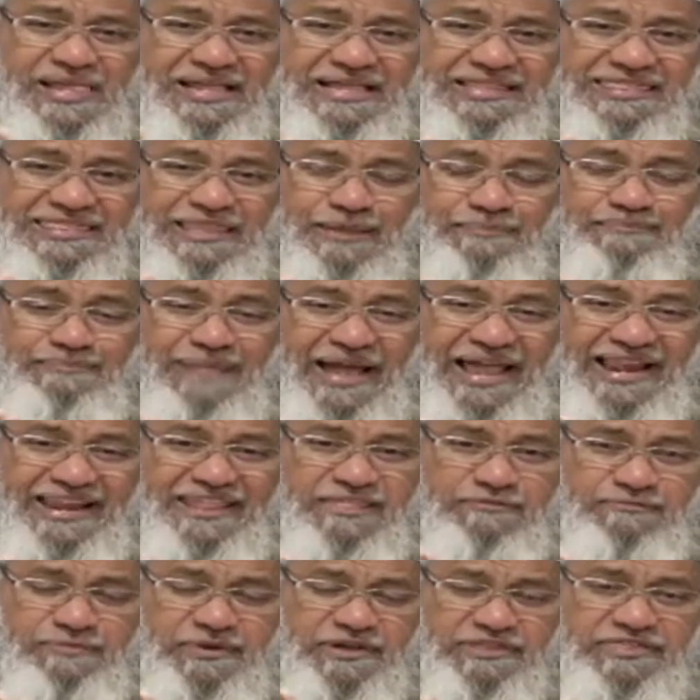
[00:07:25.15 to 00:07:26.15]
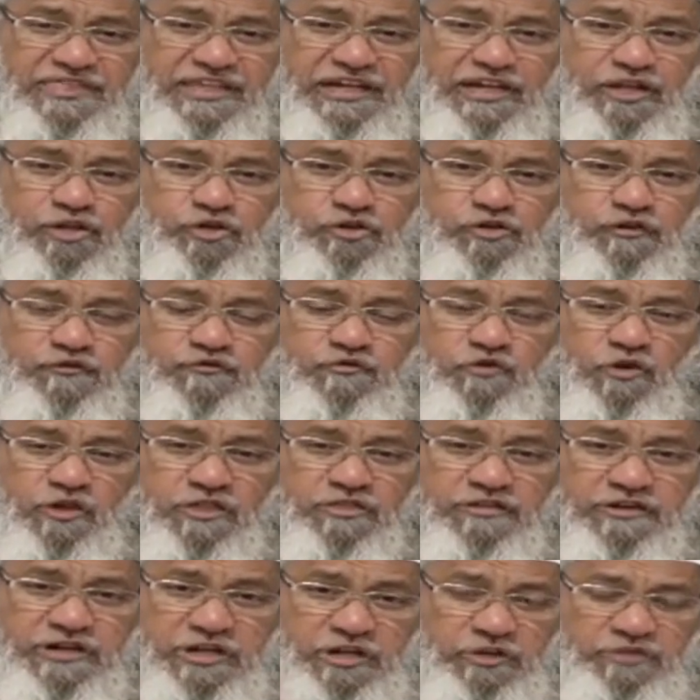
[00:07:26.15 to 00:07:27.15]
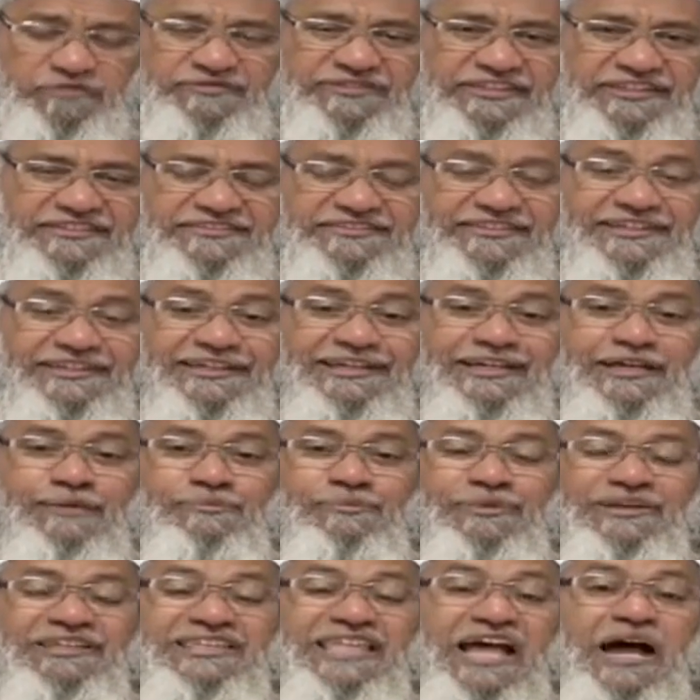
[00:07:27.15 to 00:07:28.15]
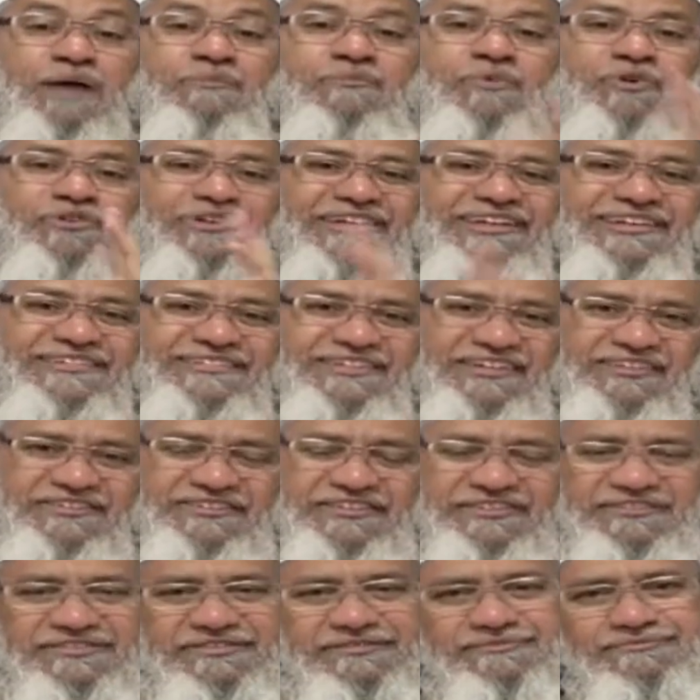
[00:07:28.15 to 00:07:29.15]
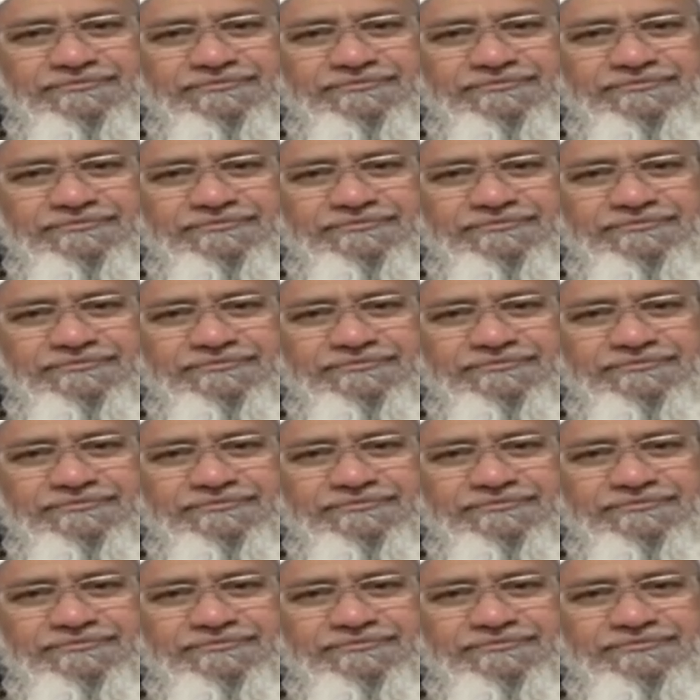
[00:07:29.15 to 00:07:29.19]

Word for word: The balance percentage of yours reduces, but the amount increases.